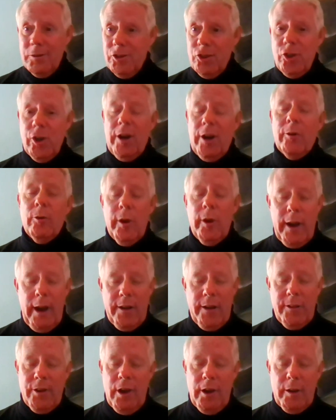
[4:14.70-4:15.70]
Generally,
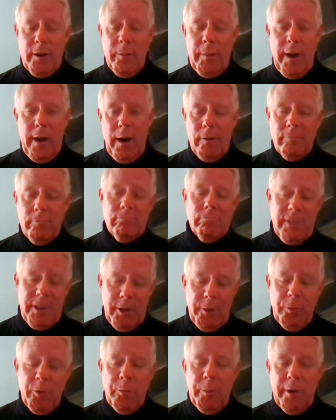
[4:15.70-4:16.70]
I talk about
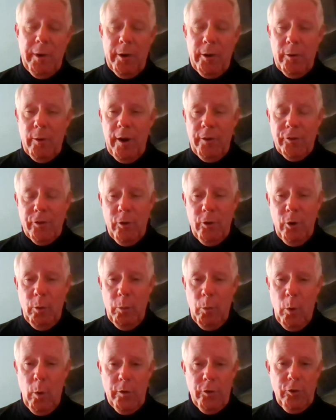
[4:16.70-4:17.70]
keep your paragraphs to no
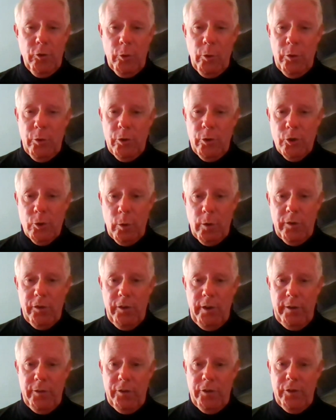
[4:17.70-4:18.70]
more than 2 or 3 short
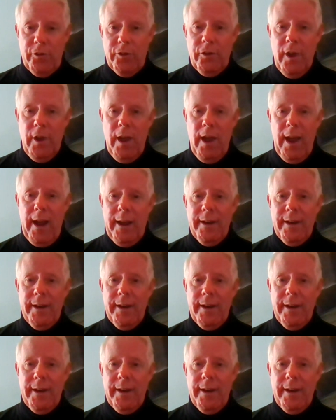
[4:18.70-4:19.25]
sentences.